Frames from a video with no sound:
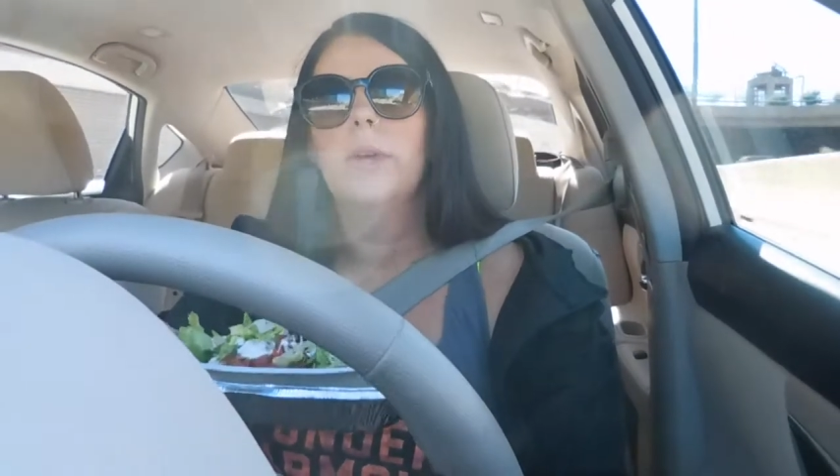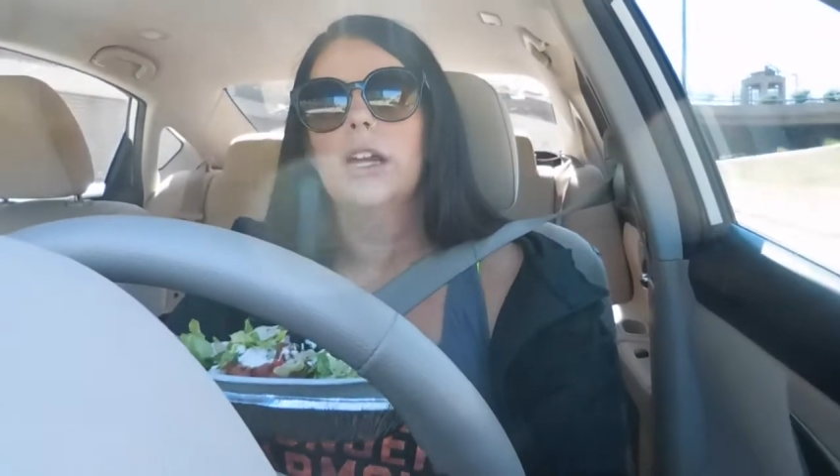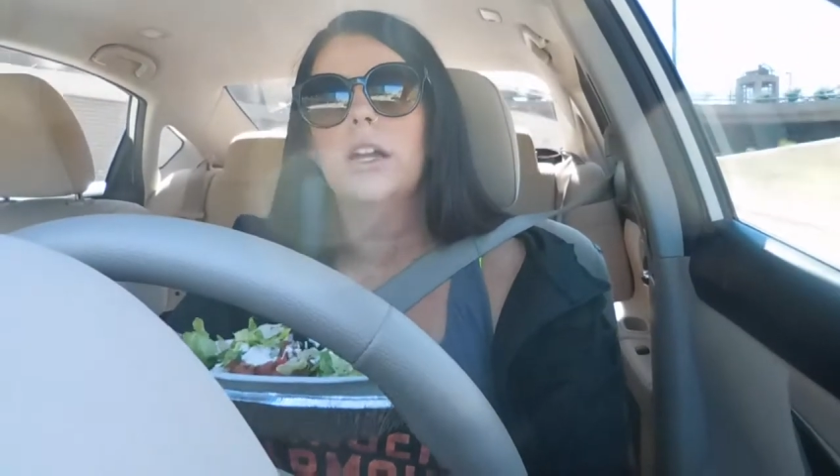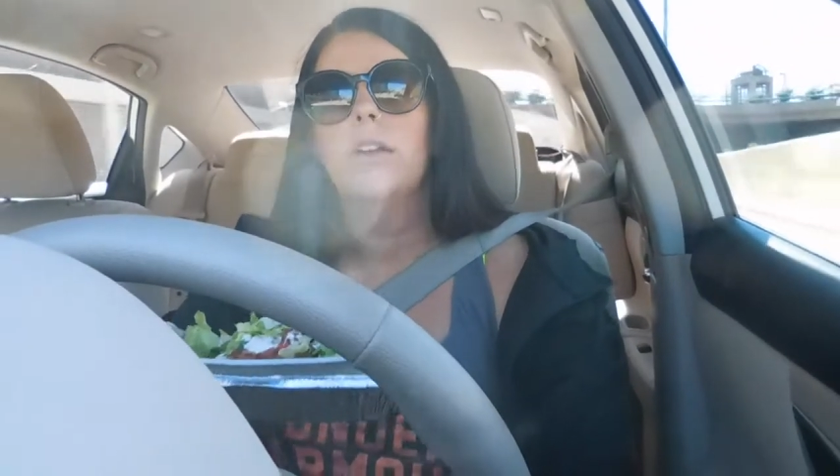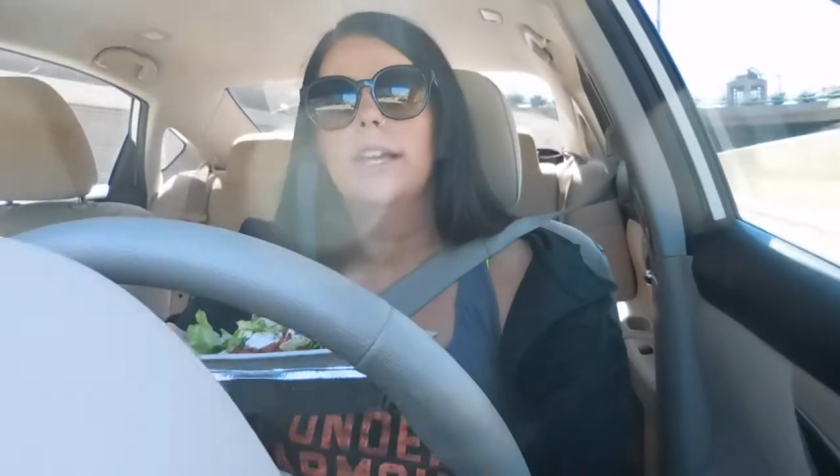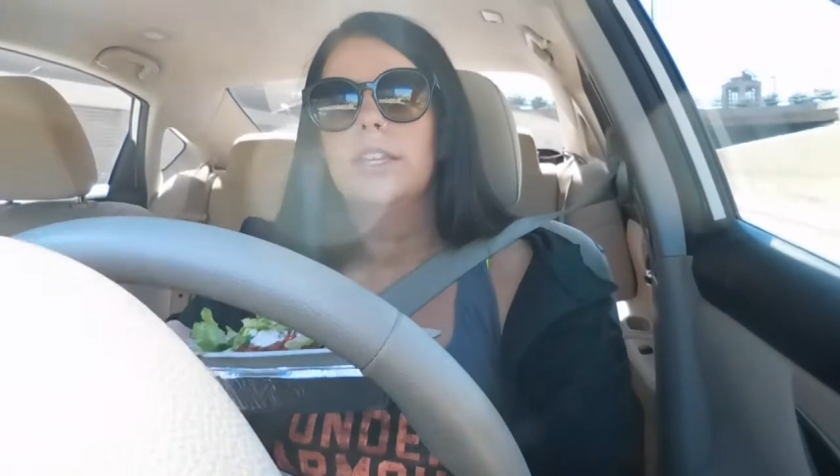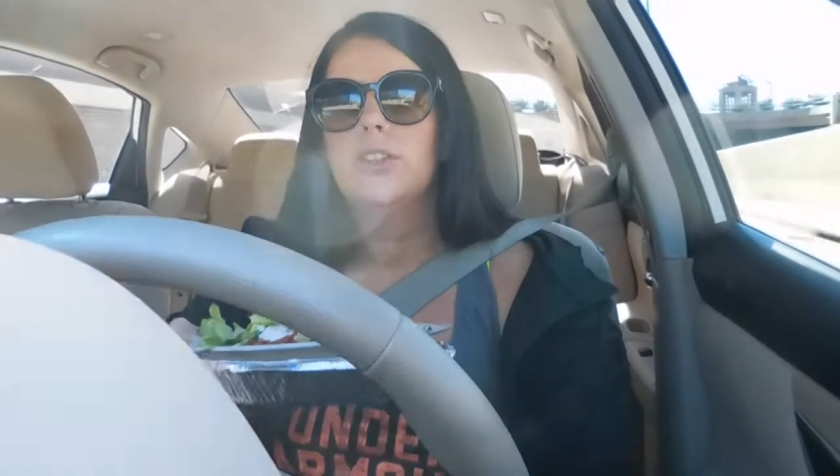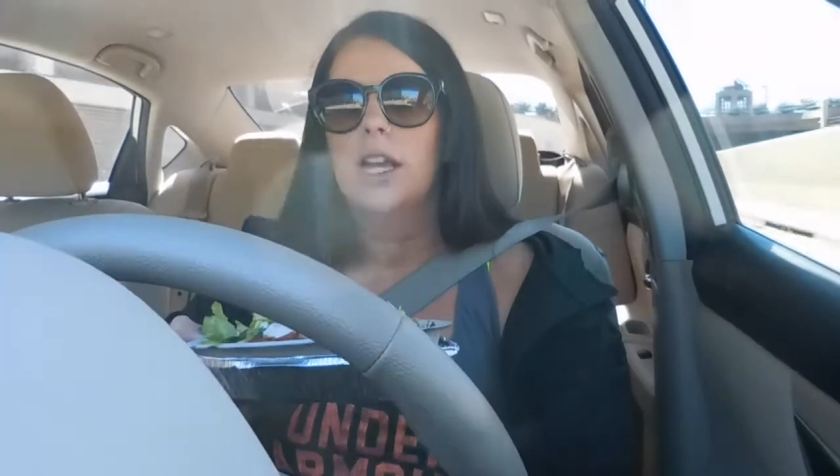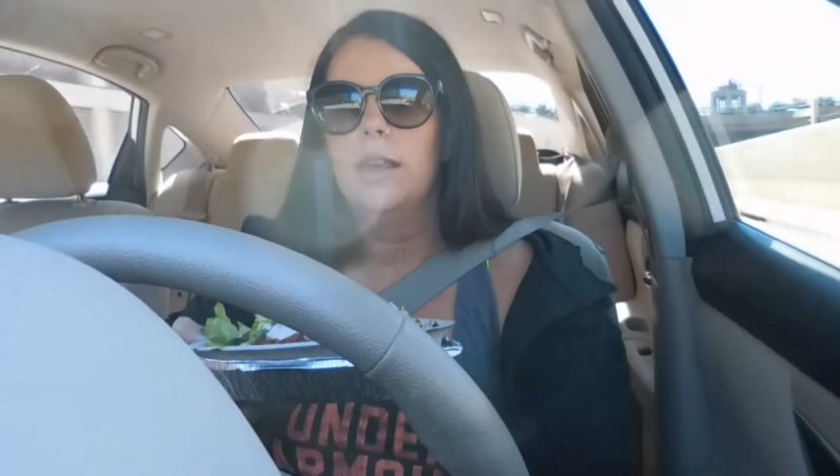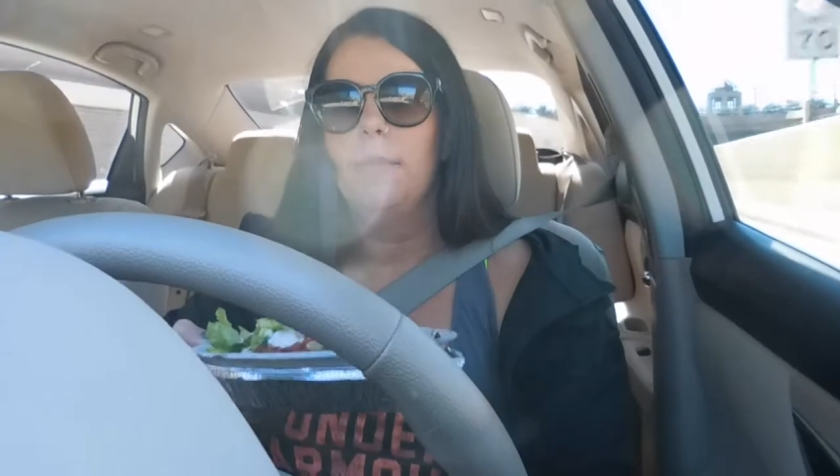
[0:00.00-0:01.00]
We are going to
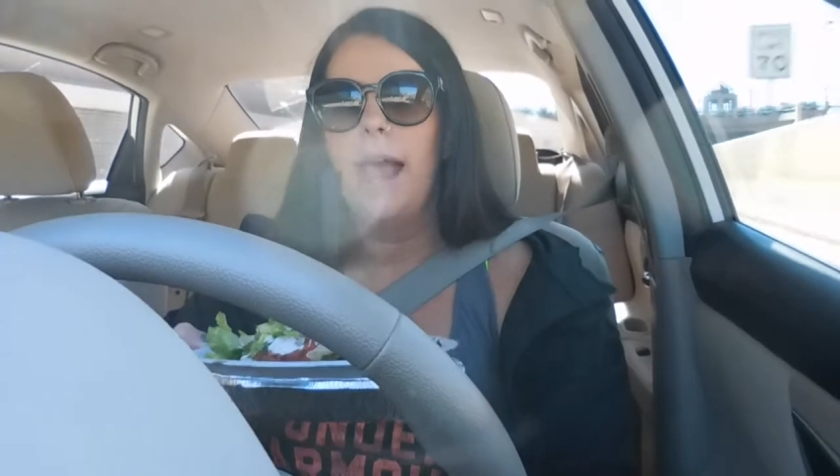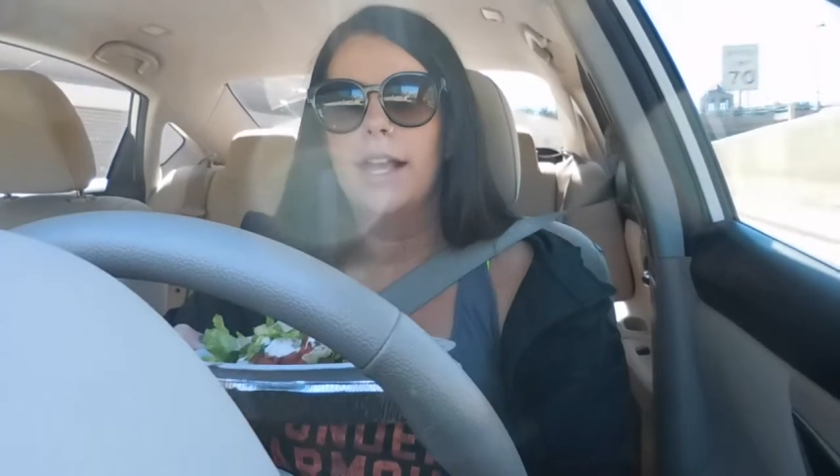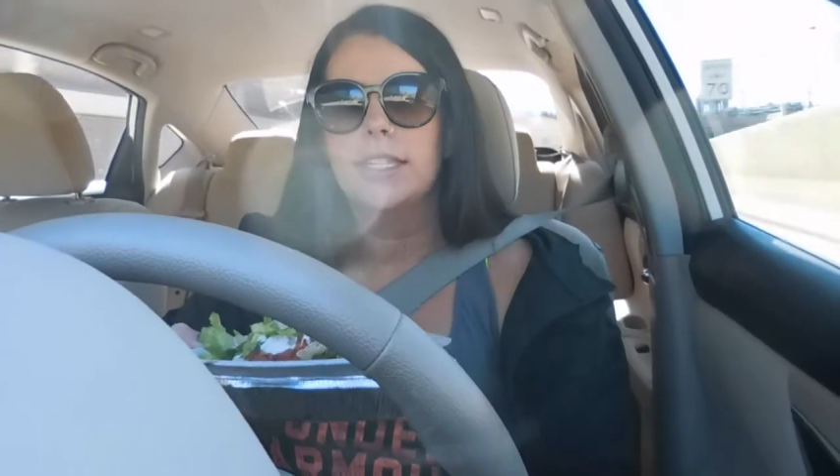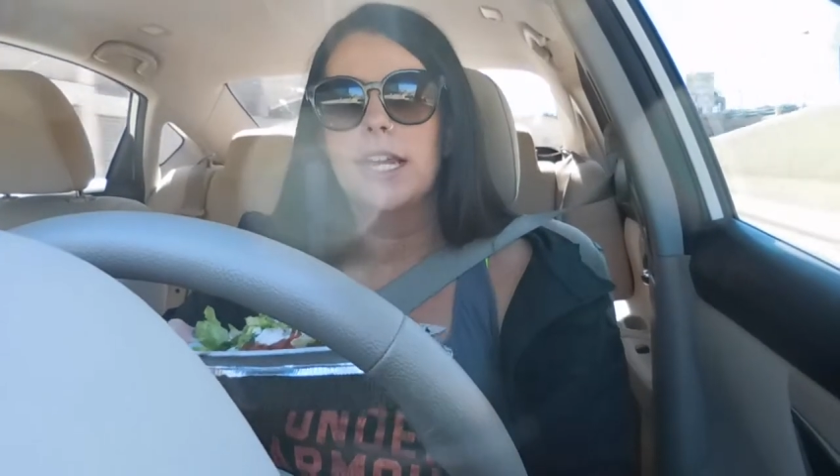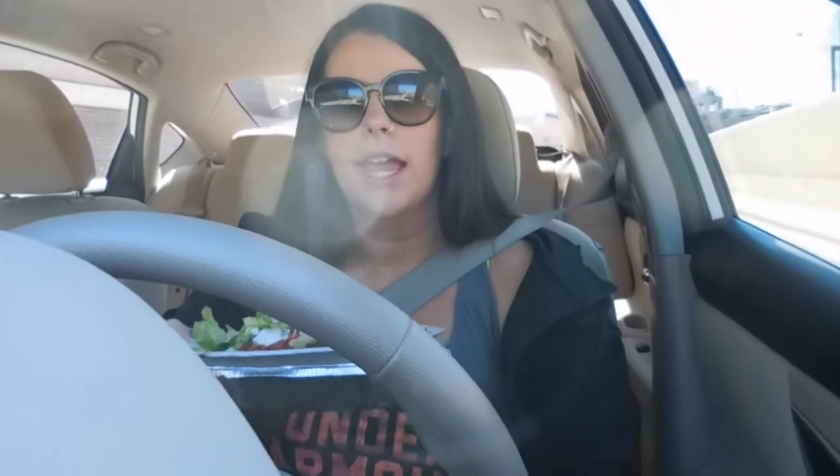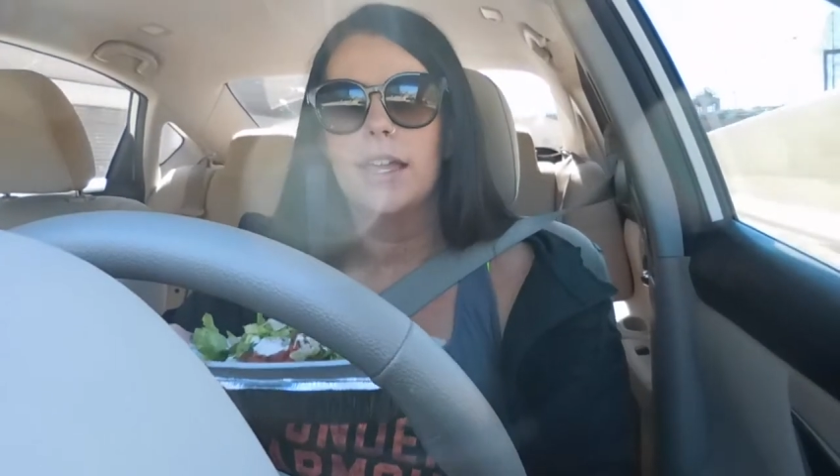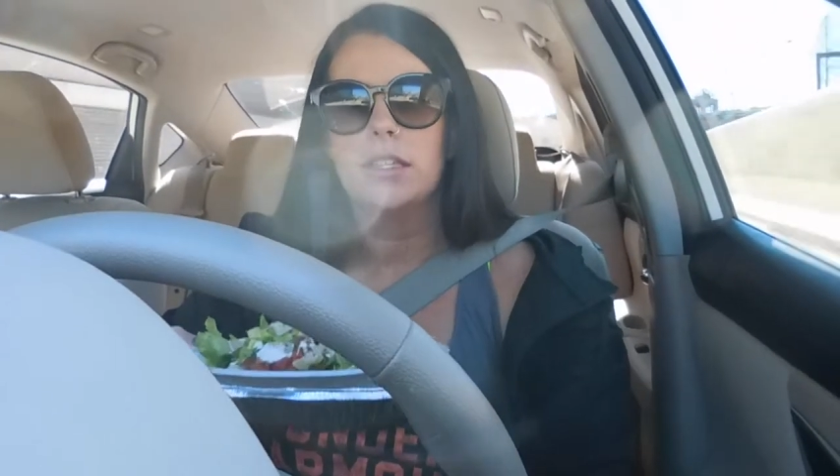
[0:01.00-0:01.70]
train back today,